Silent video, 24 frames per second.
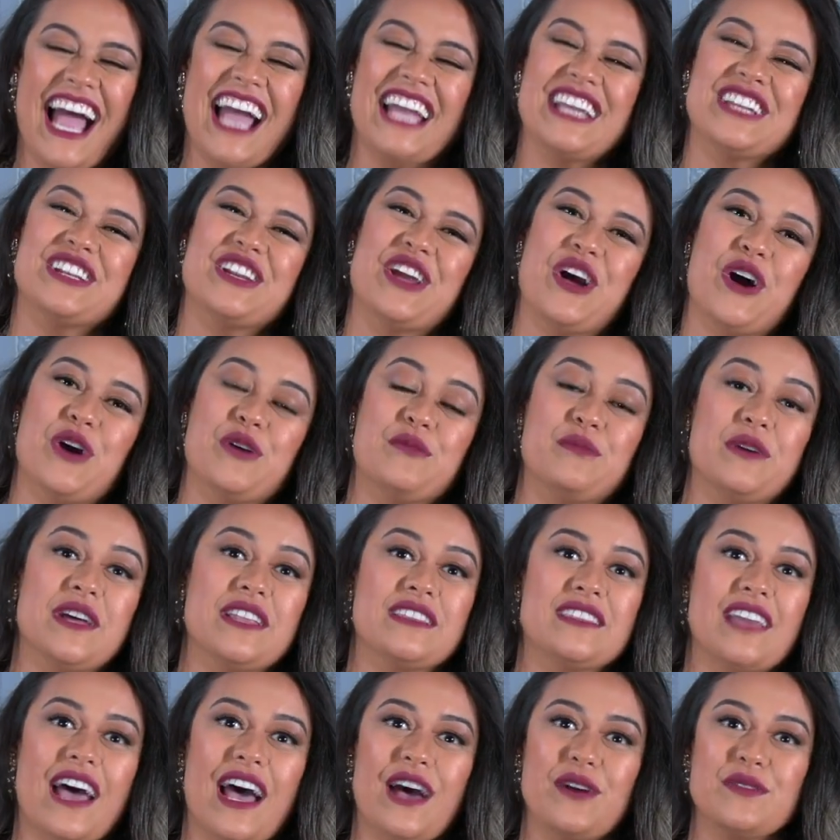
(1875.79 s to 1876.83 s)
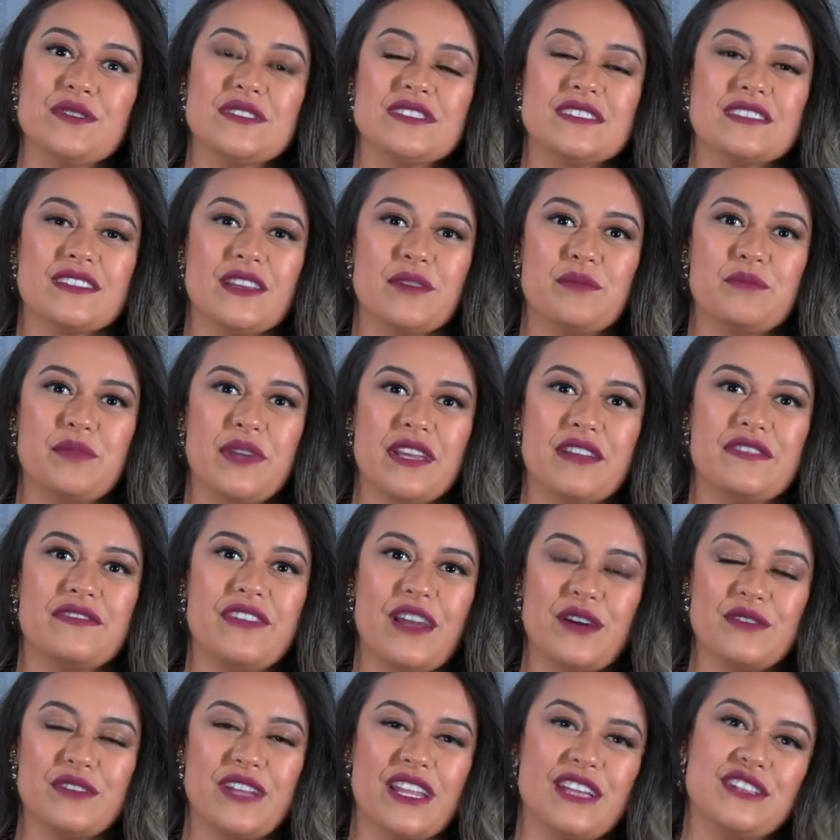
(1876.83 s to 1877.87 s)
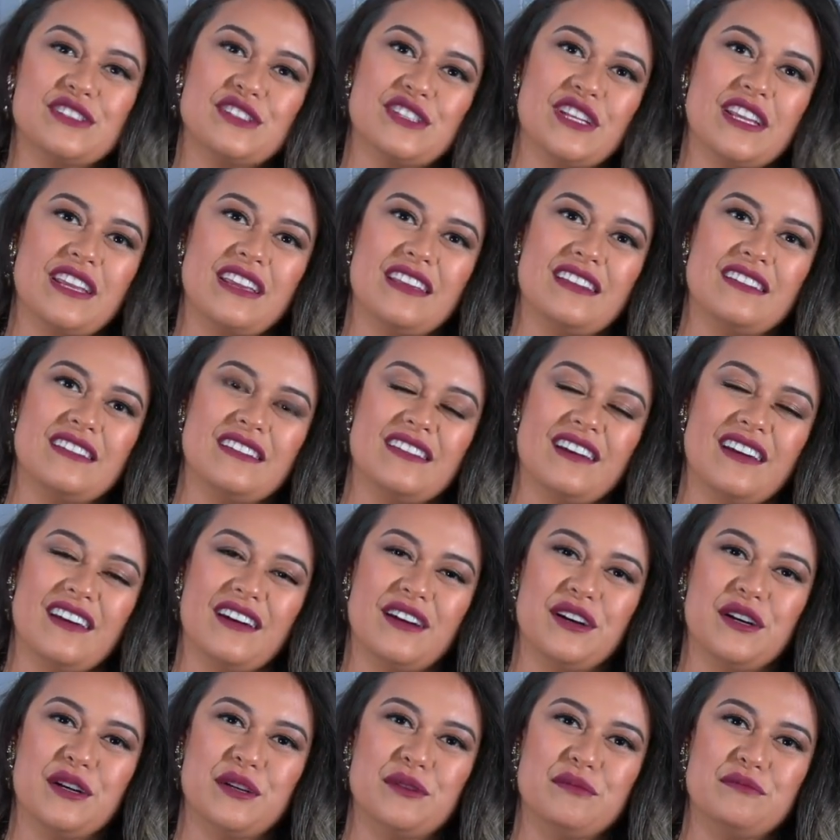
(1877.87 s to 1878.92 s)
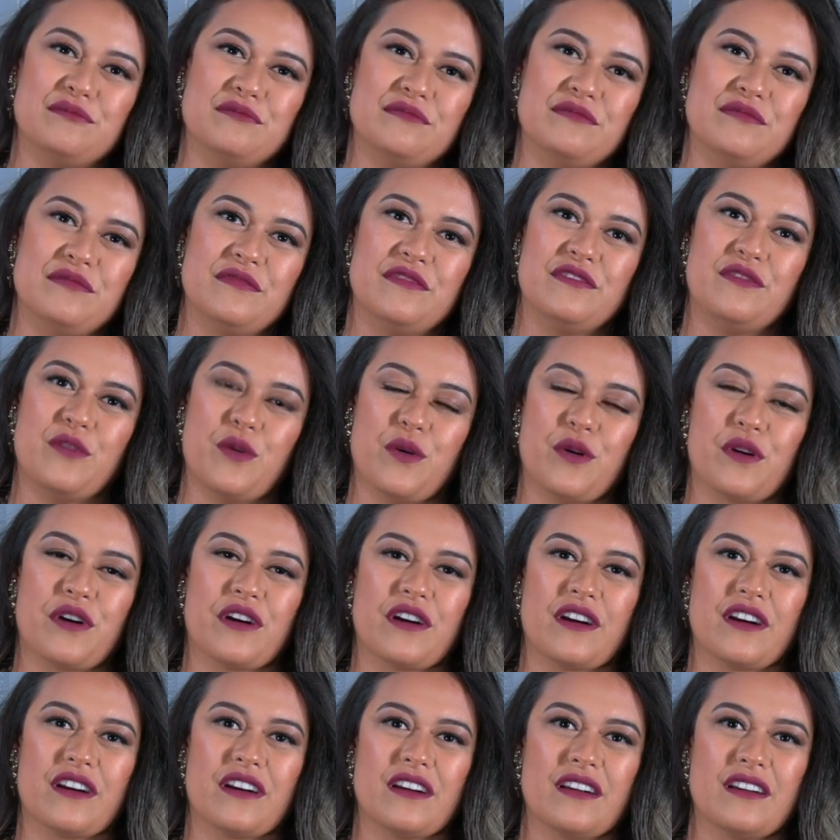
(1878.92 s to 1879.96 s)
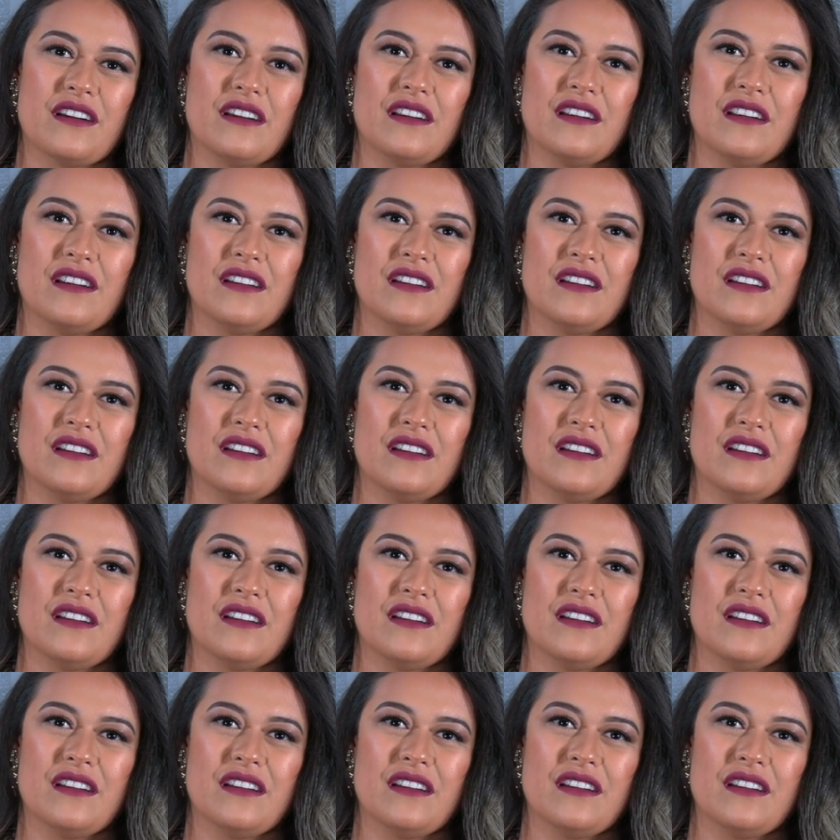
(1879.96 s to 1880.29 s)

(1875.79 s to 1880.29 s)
I know, but that was a big foundation for